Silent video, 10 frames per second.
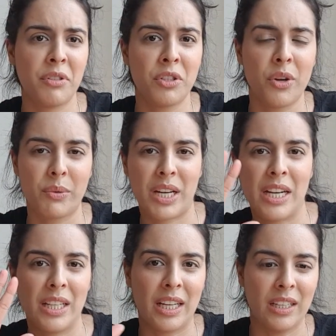You know, it was kind
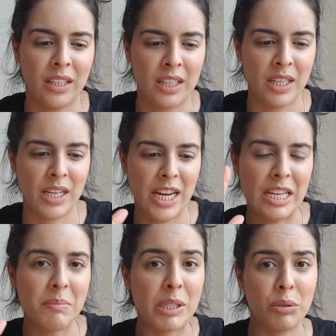of like a
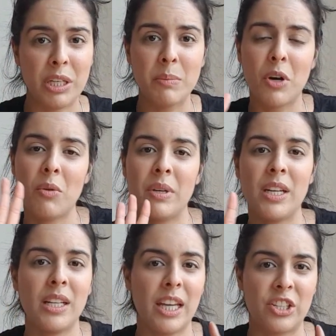in-between
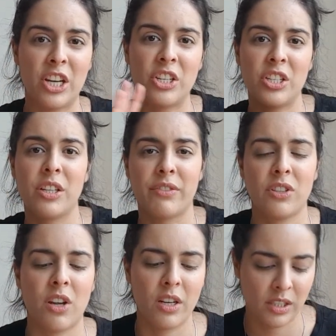moment, like changing of
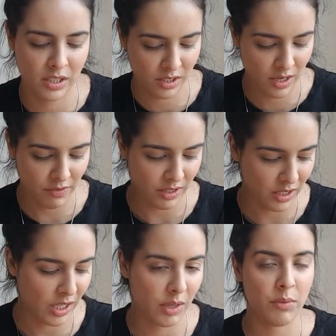songs and stuff as they
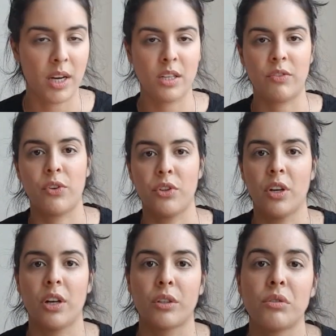get ready for
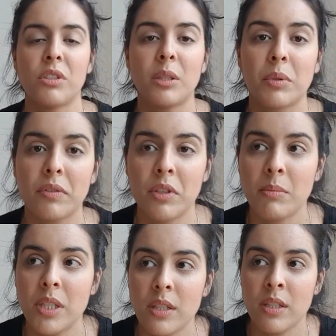their acoustic
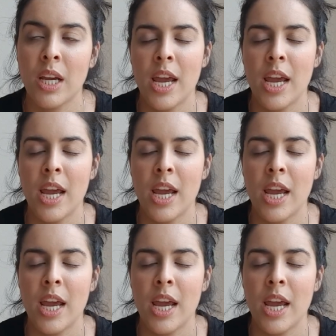performance.